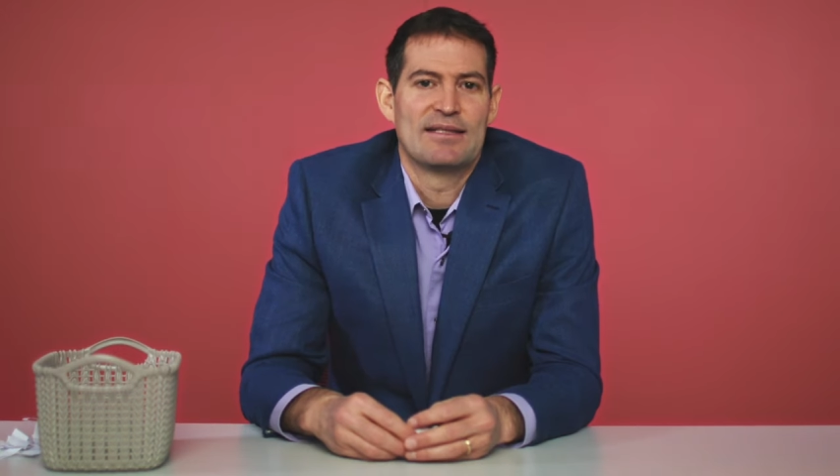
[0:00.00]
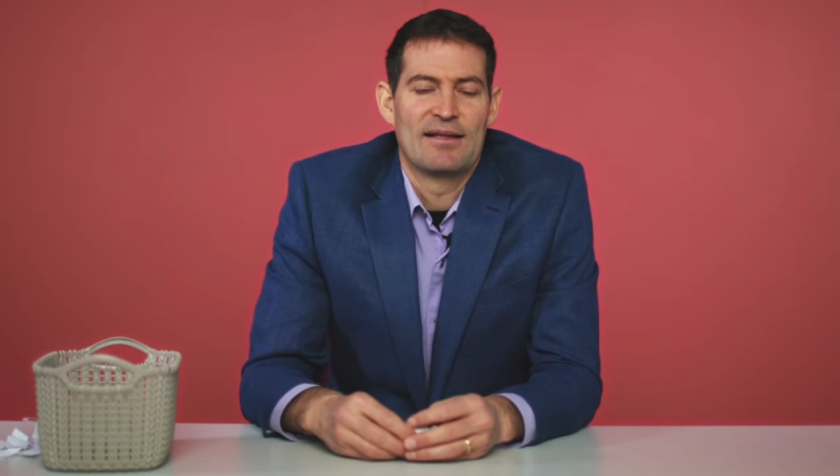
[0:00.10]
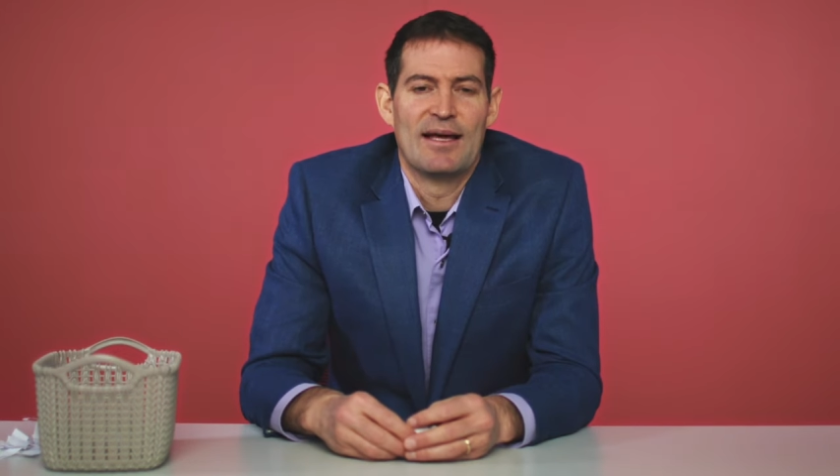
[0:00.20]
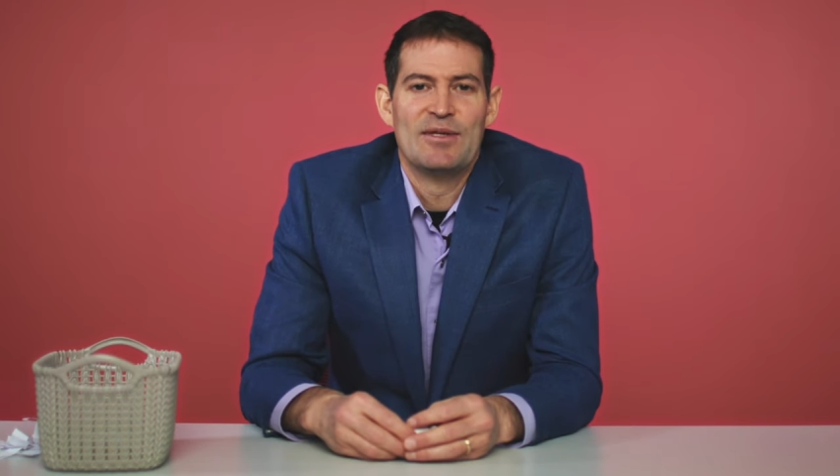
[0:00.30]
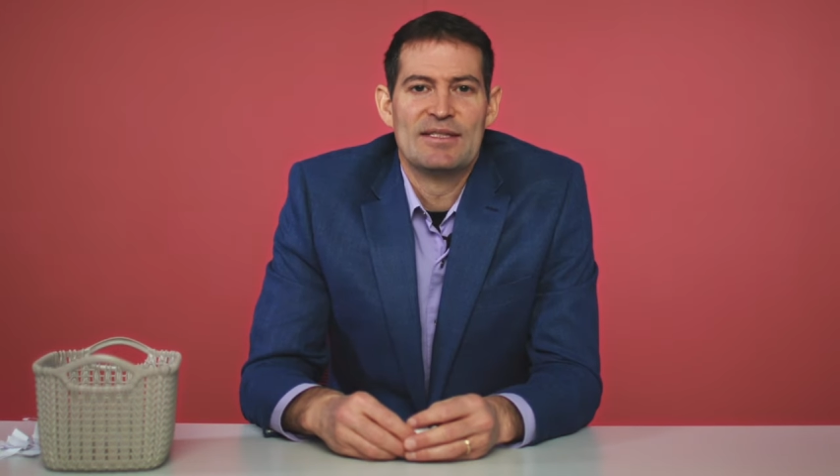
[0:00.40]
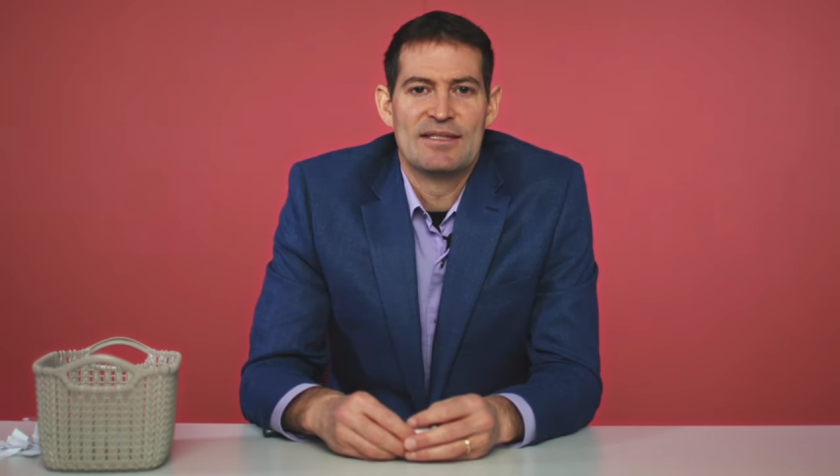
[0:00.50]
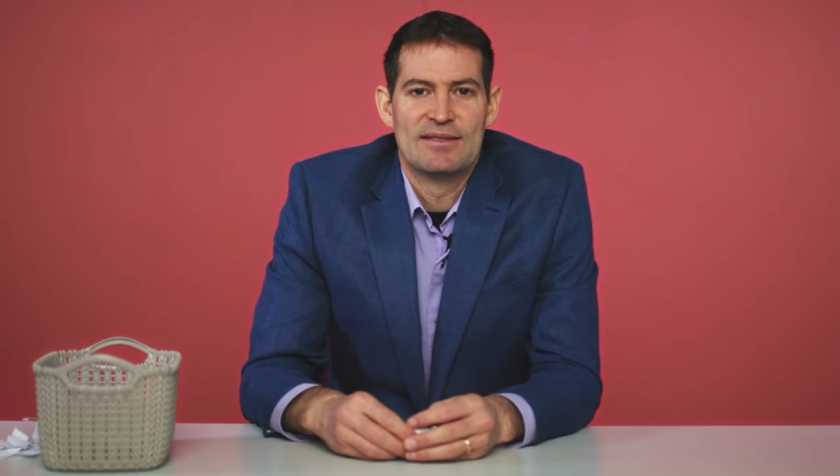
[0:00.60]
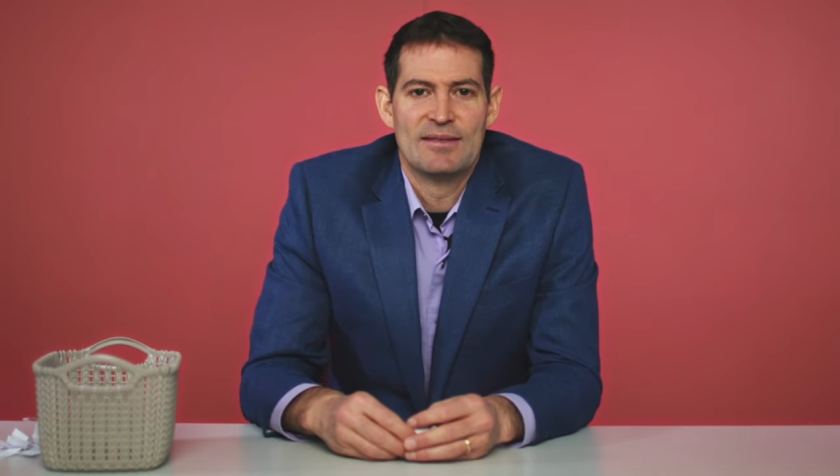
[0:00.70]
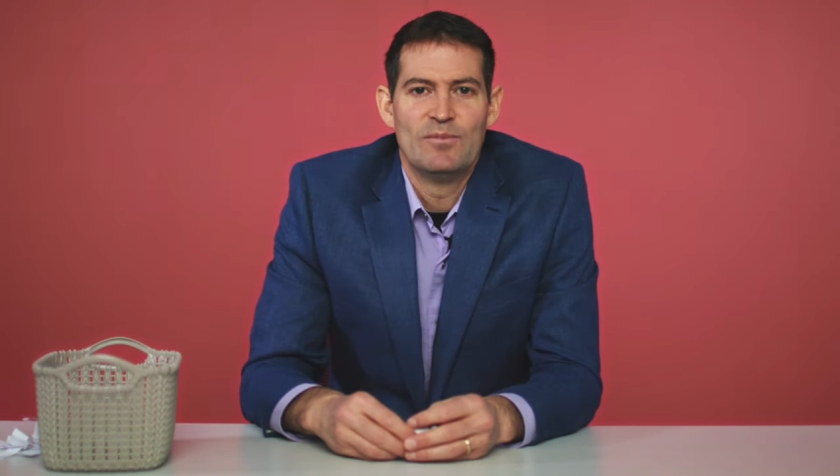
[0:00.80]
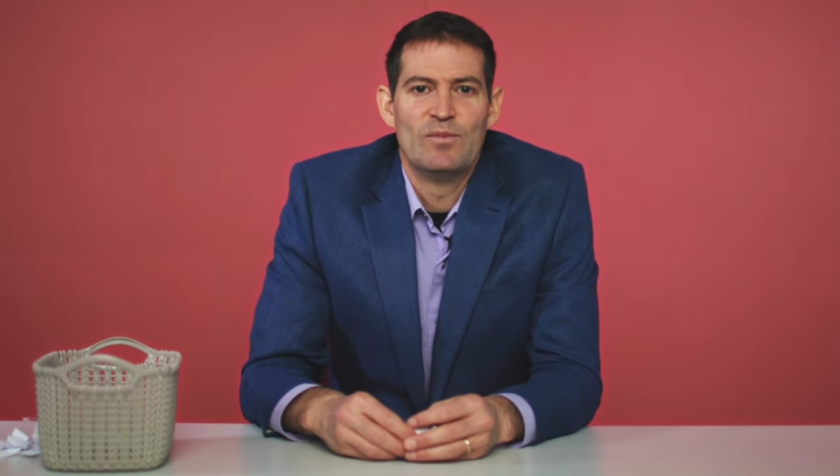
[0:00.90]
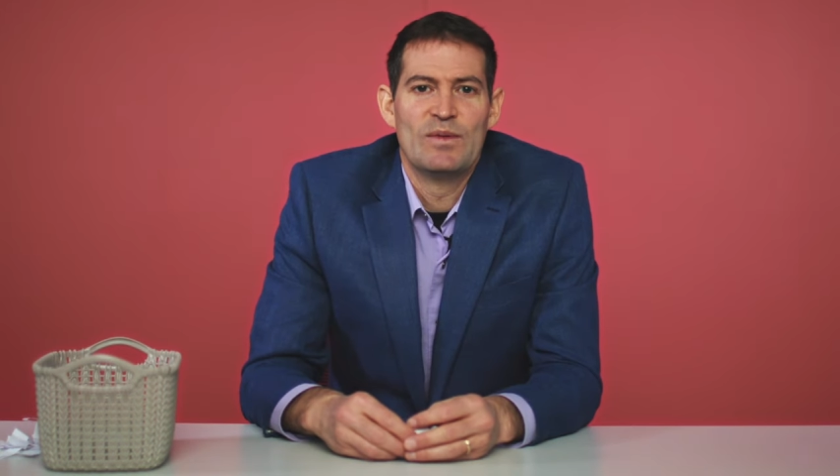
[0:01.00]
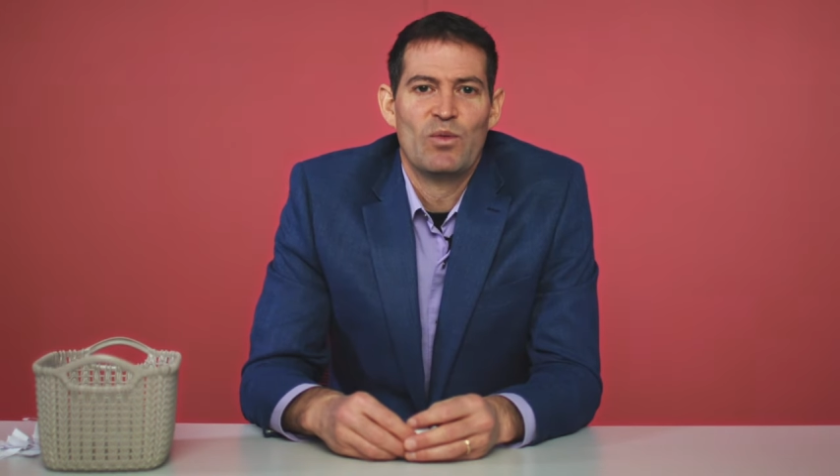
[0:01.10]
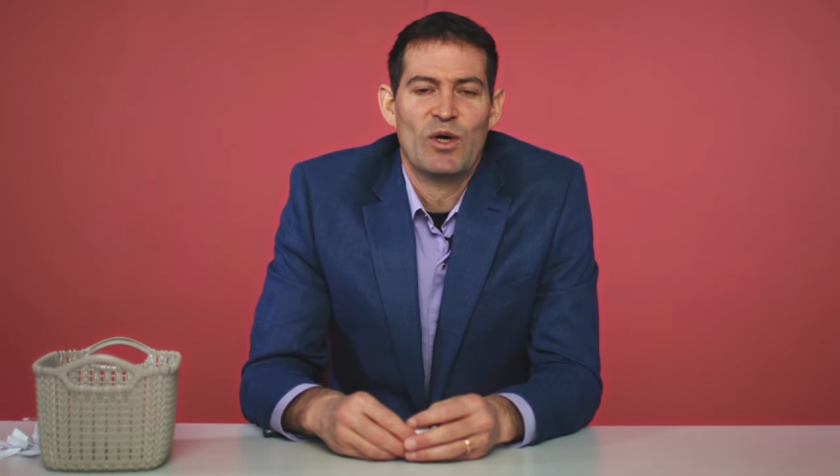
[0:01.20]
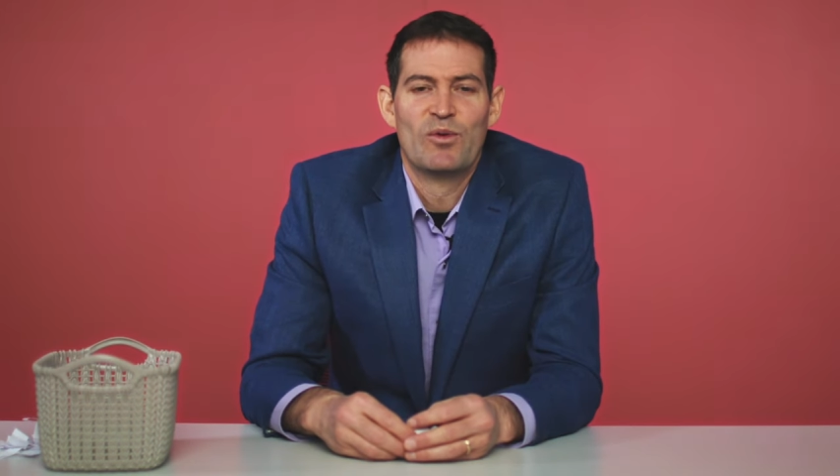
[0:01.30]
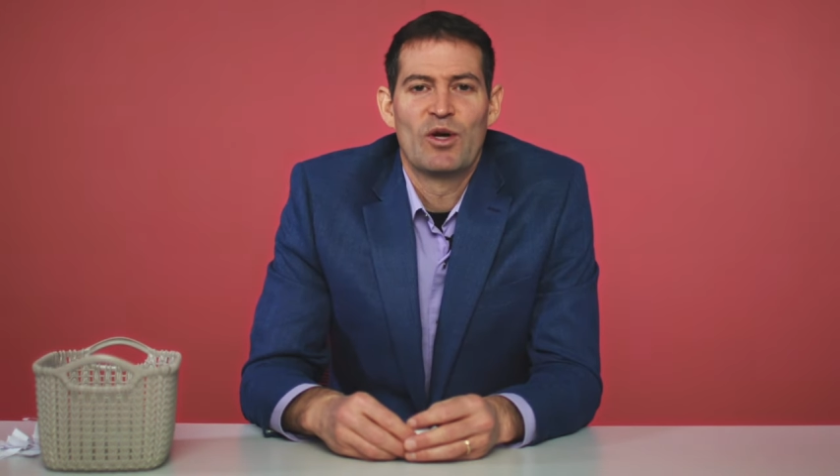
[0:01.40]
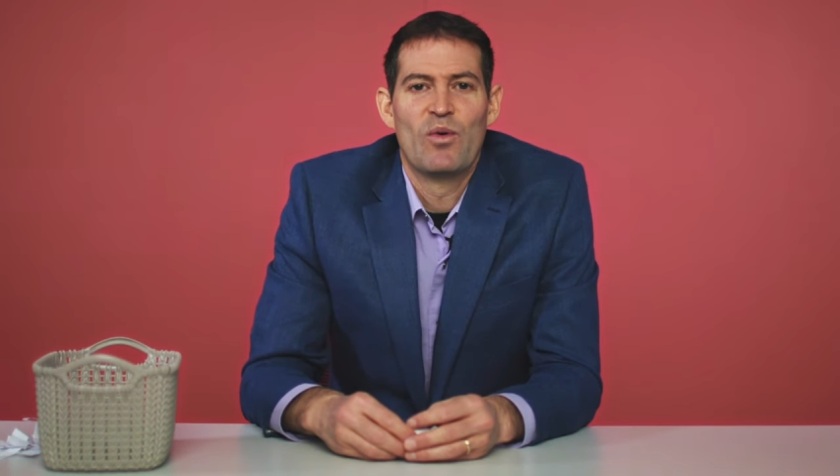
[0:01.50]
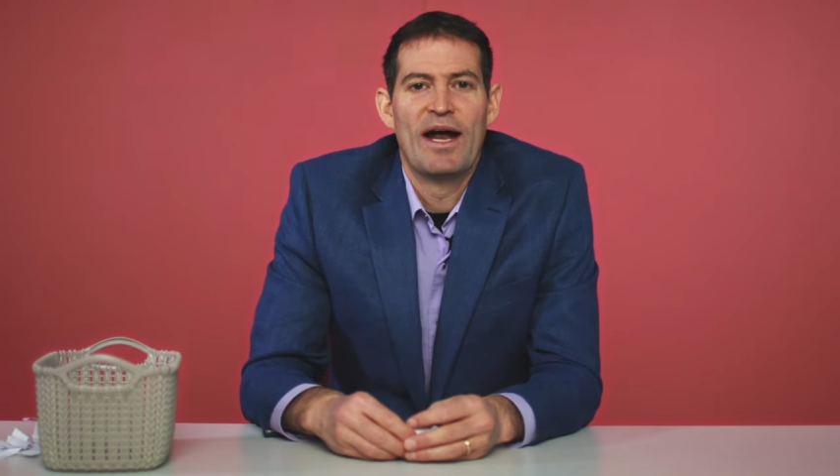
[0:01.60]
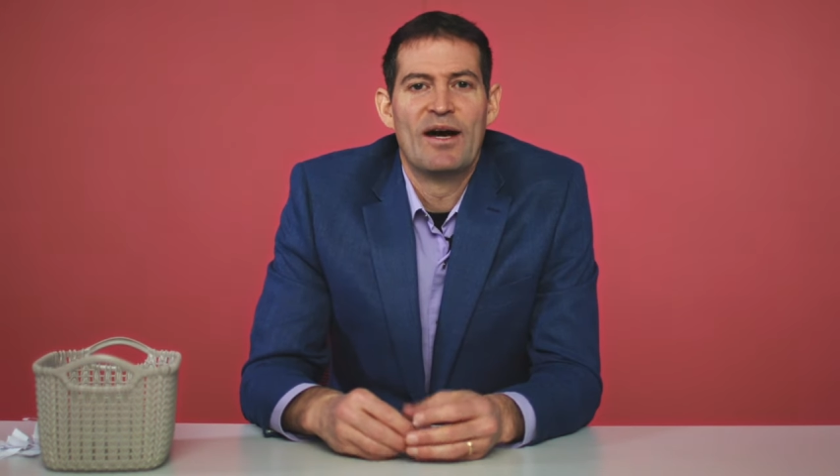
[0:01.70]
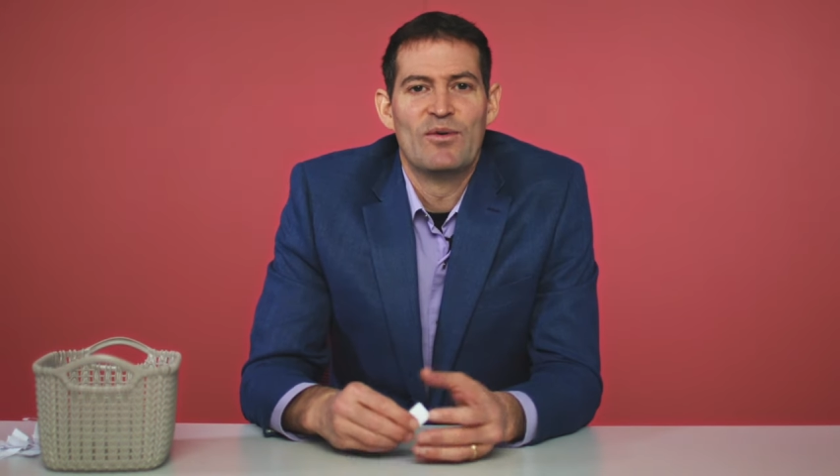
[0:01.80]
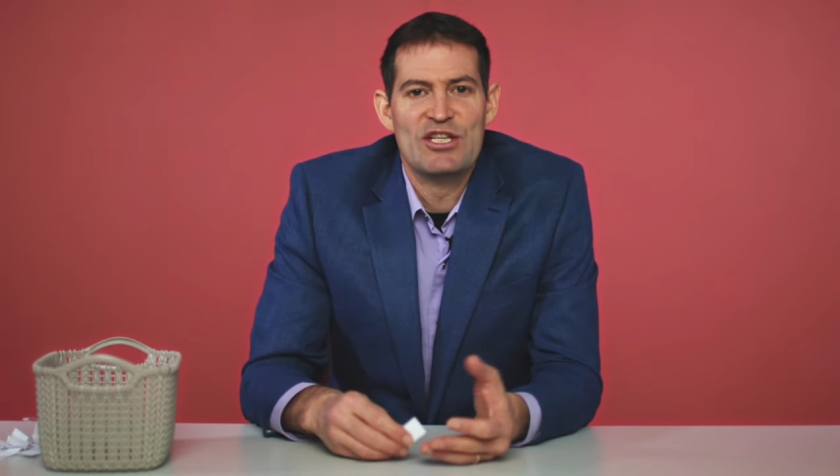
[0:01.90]
the climate system will
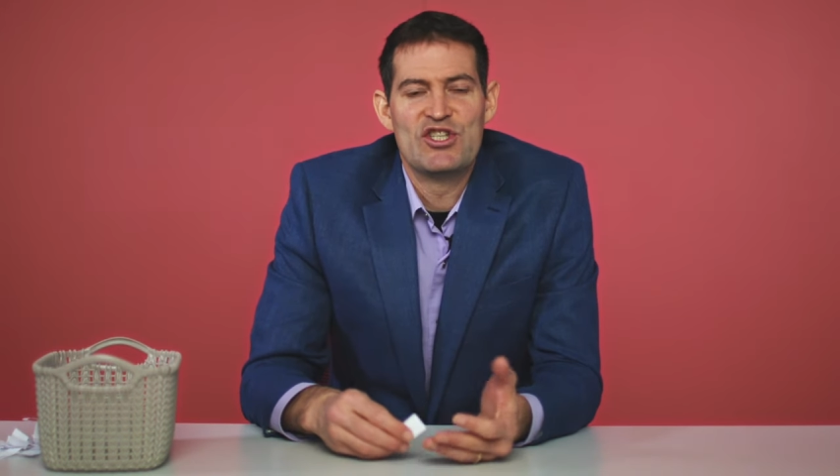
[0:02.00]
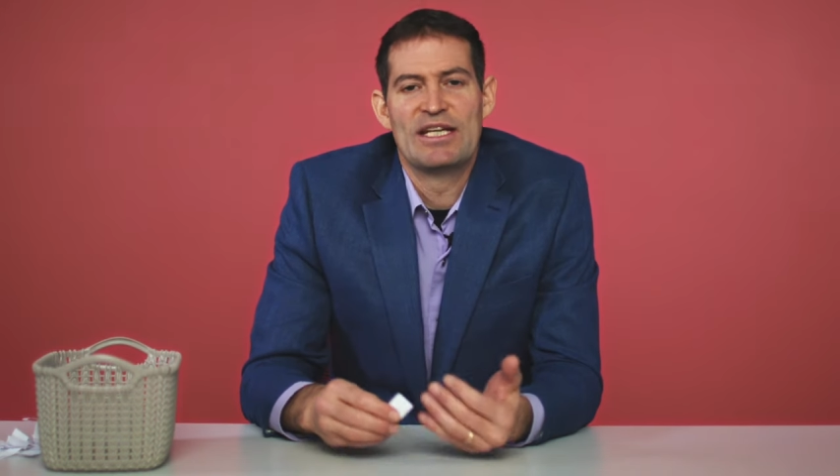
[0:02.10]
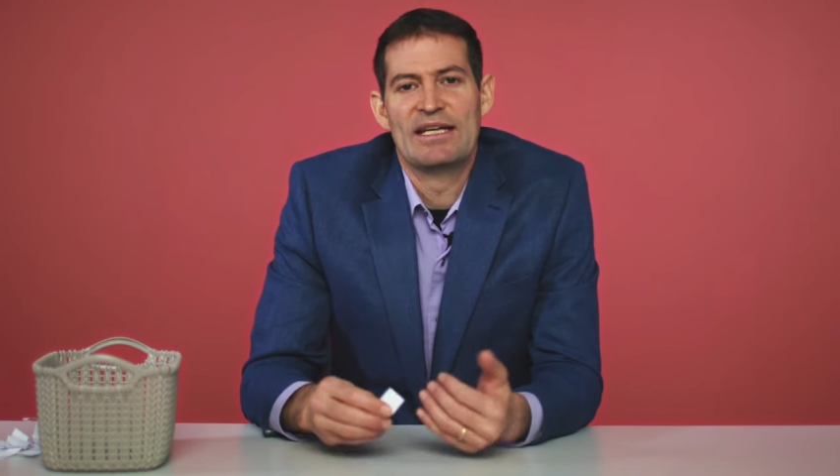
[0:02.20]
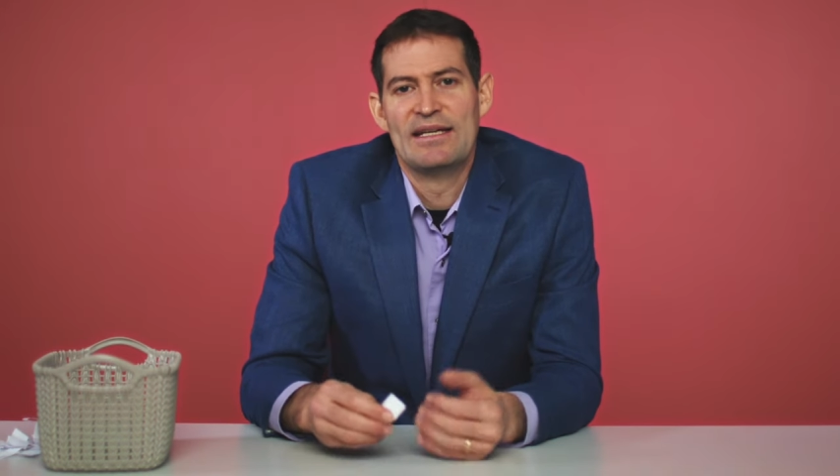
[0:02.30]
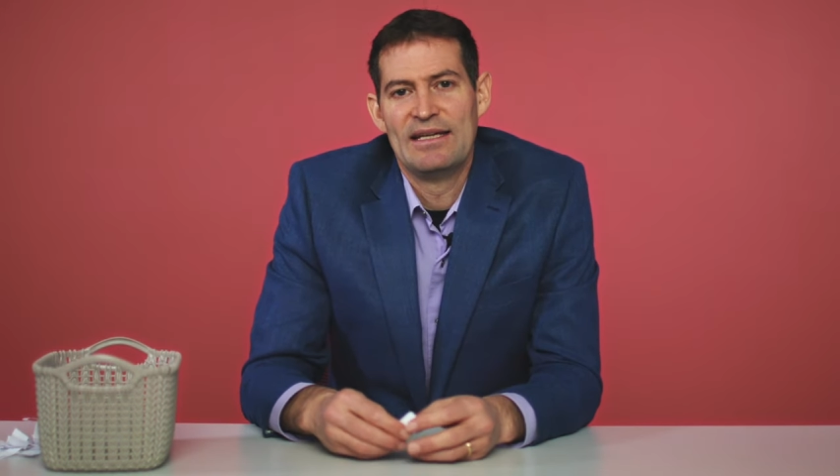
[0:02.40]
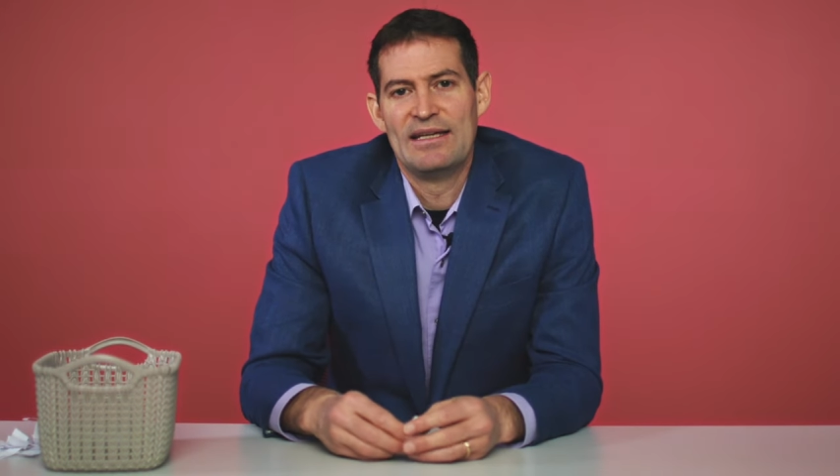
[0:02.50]
require reaching